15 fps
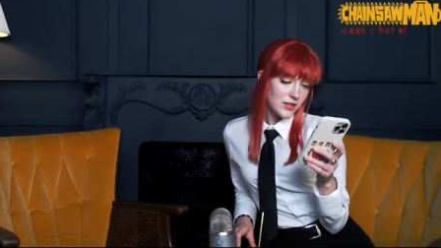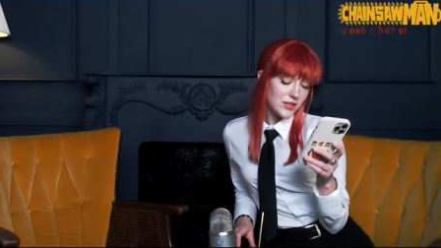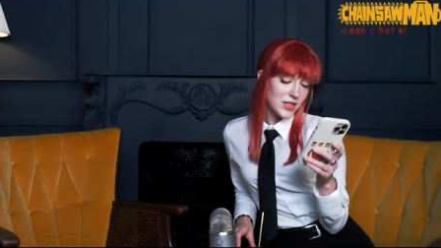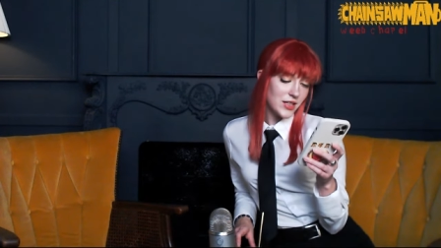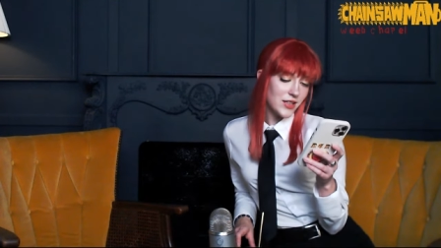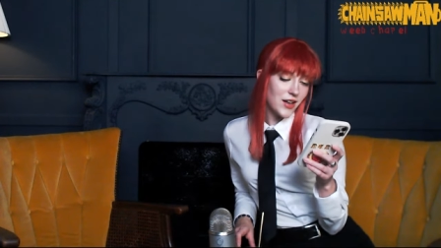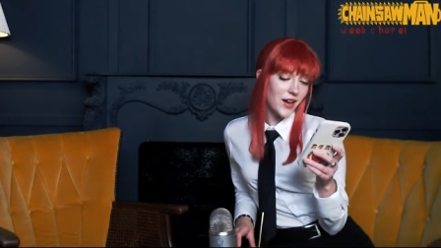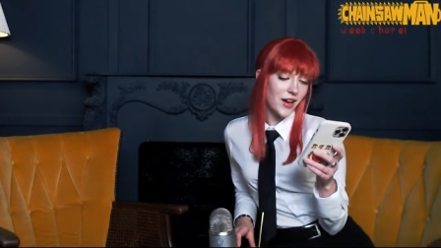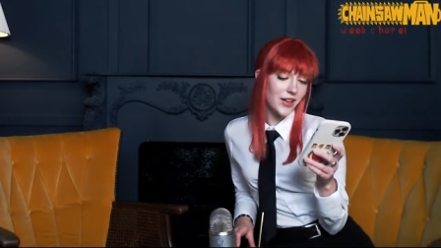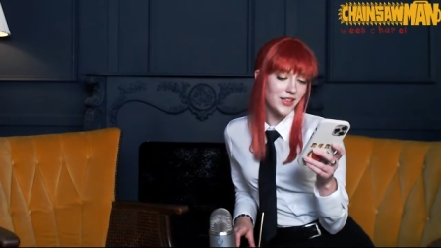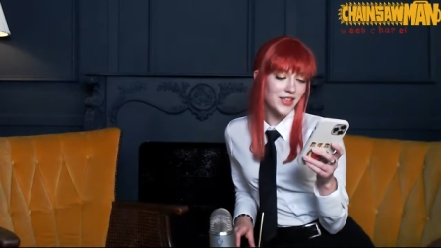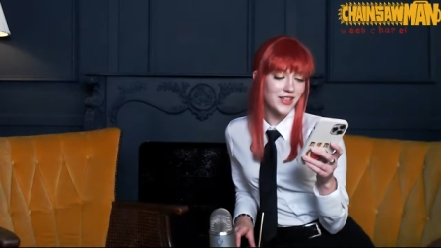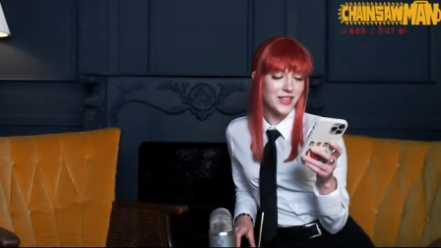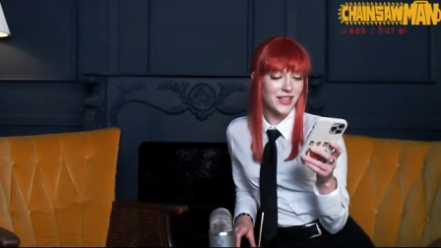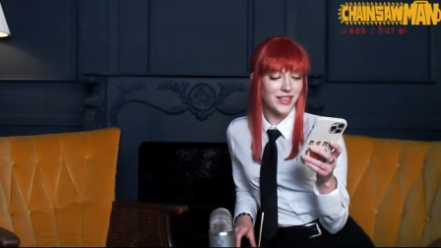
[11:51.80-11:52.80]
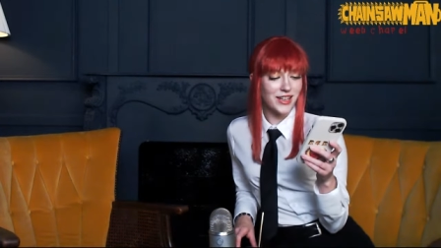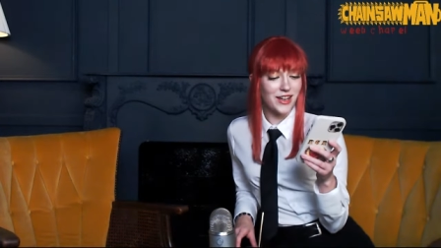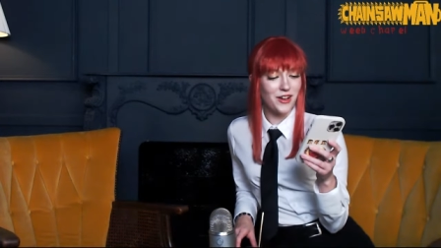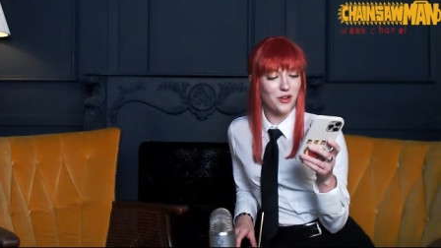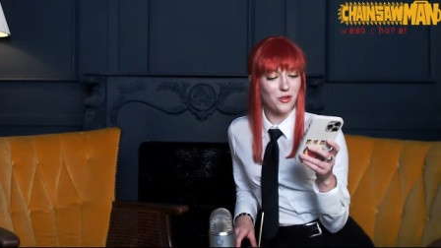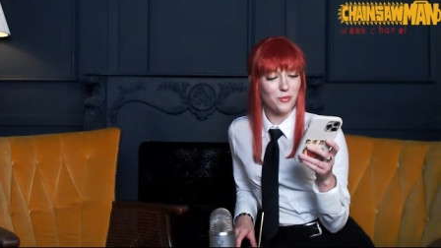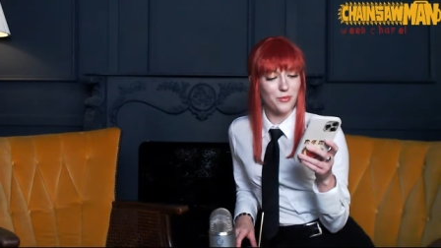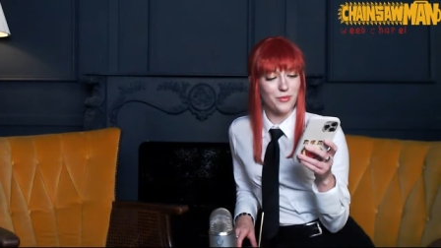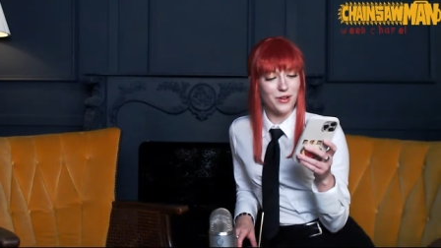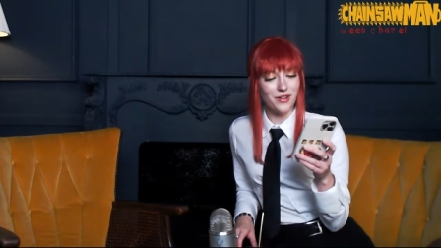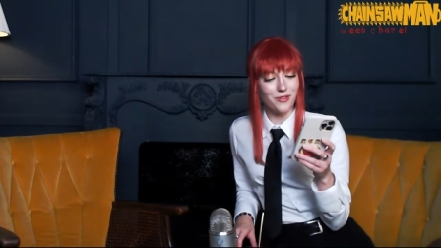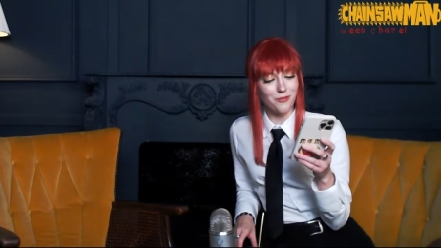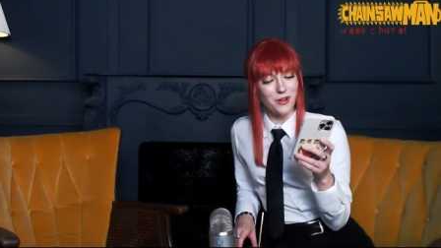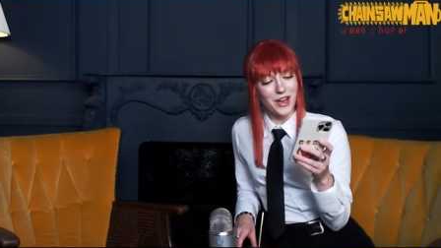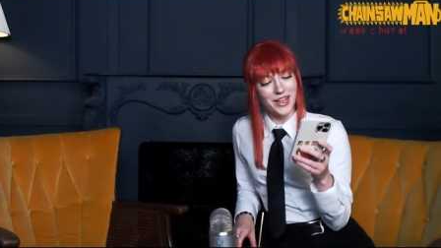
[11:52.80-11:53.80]
Did Hockey get a
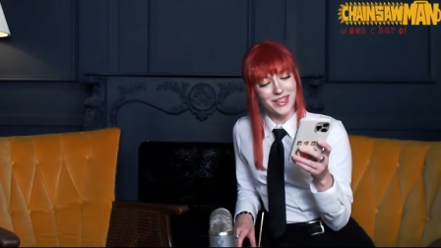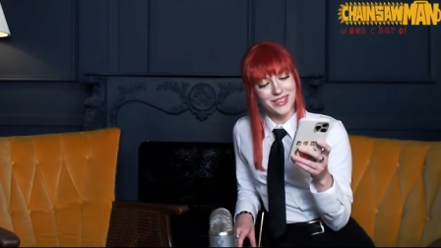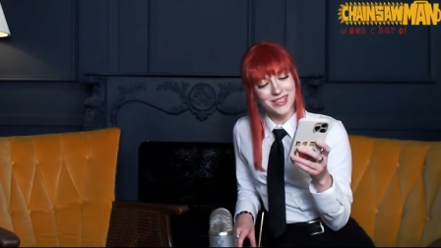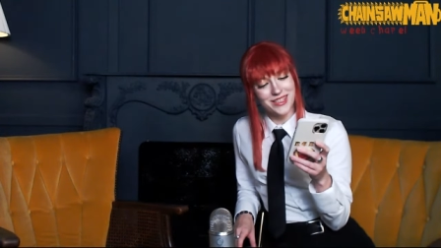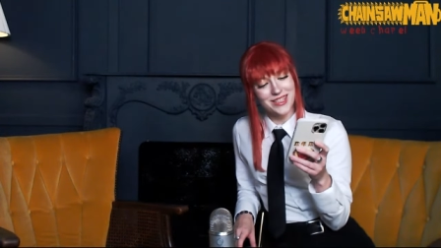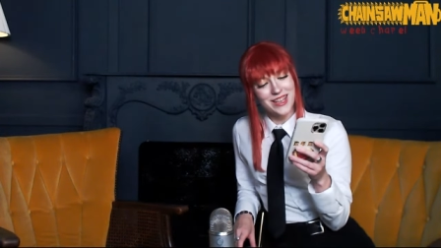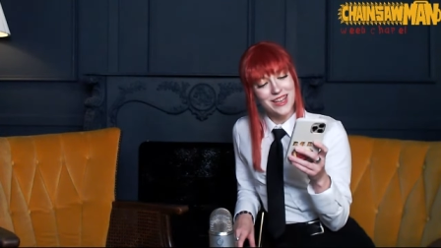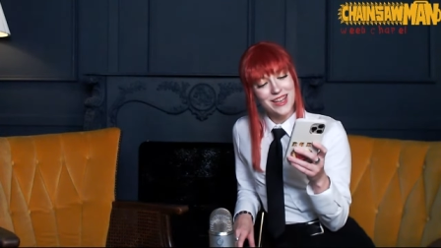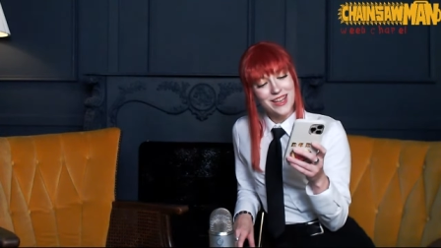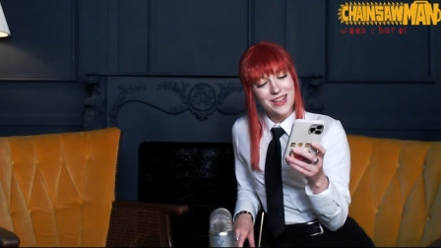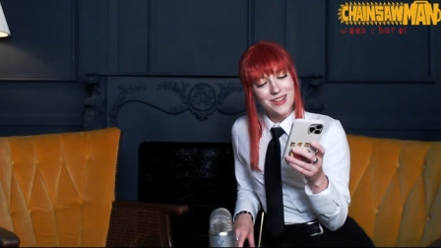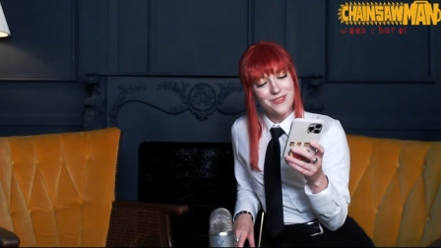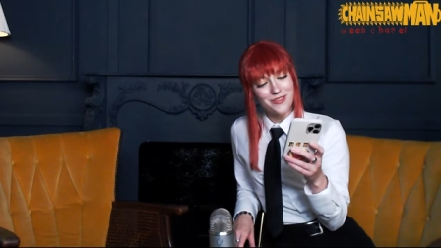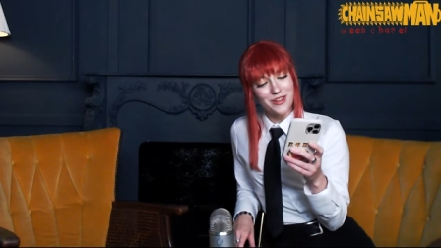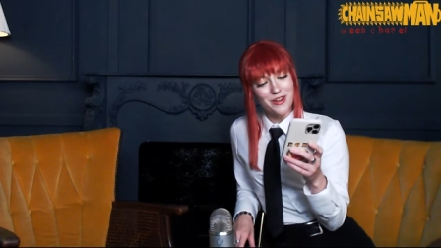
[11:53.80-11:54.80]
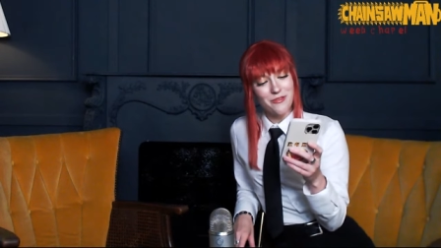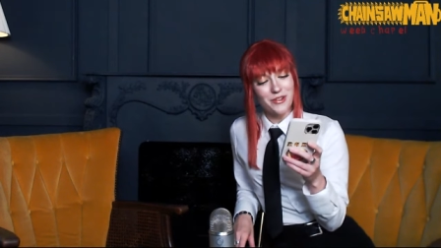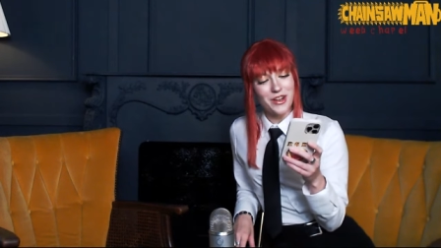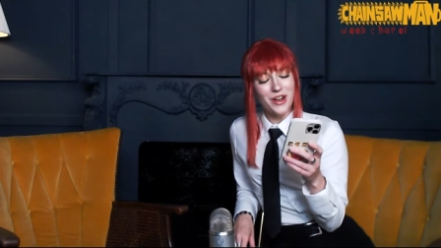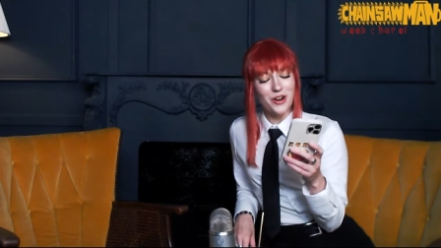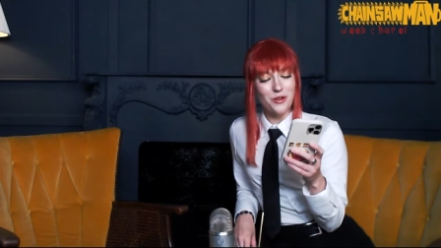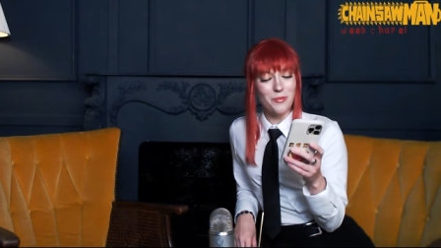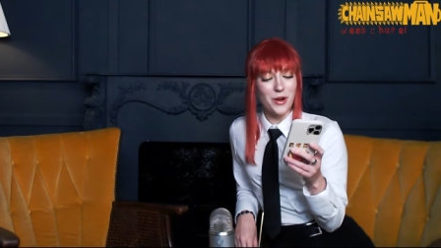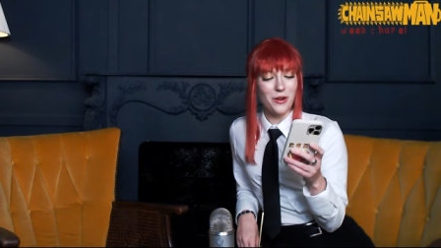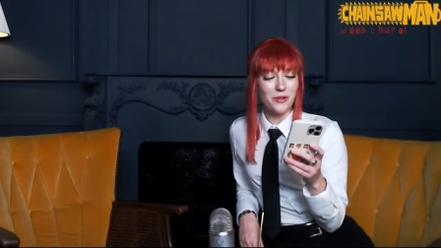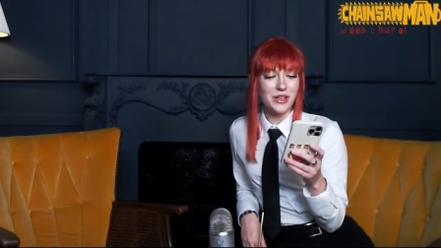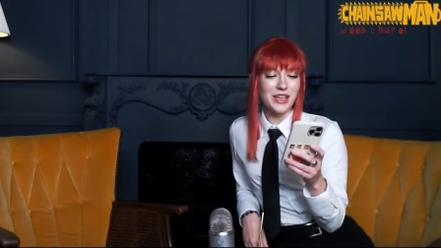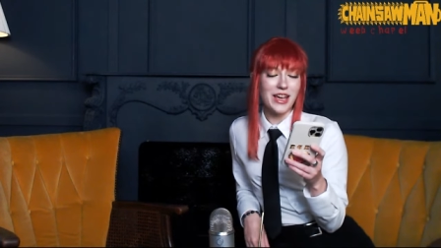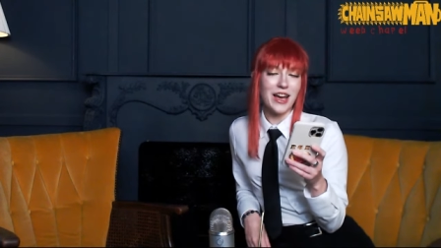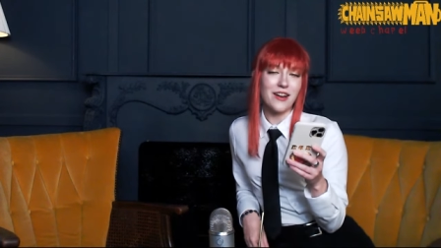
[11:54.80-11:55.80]
raise for every hobo
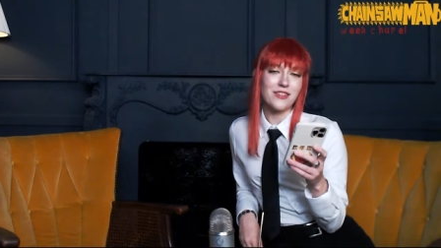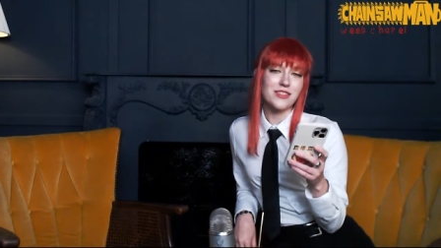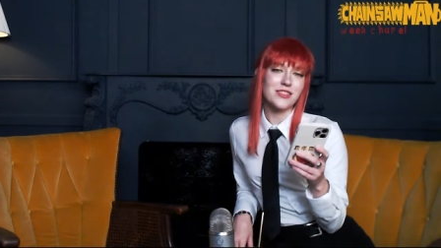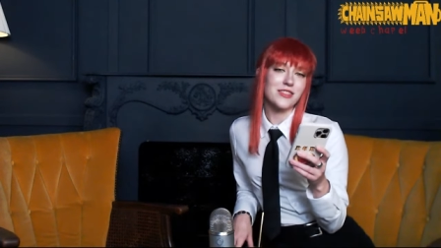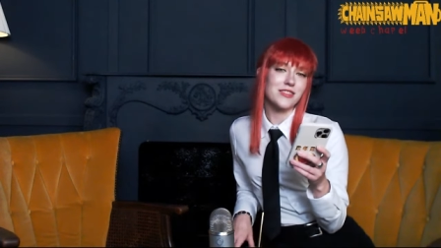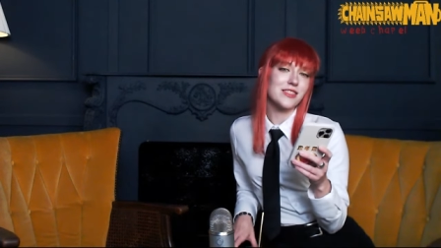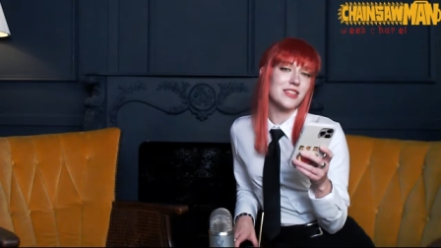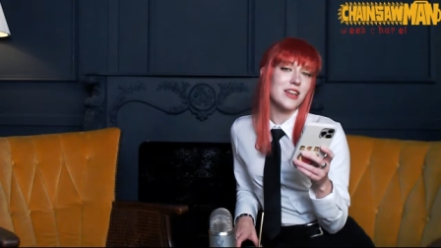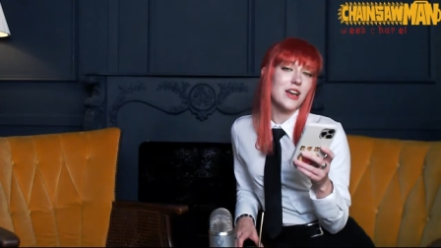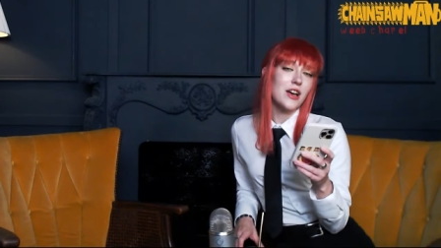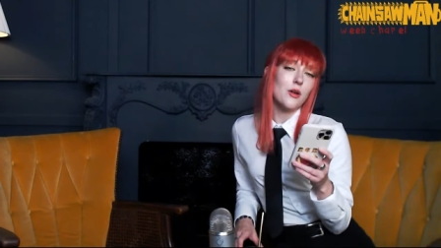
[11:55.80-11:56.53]
he houses?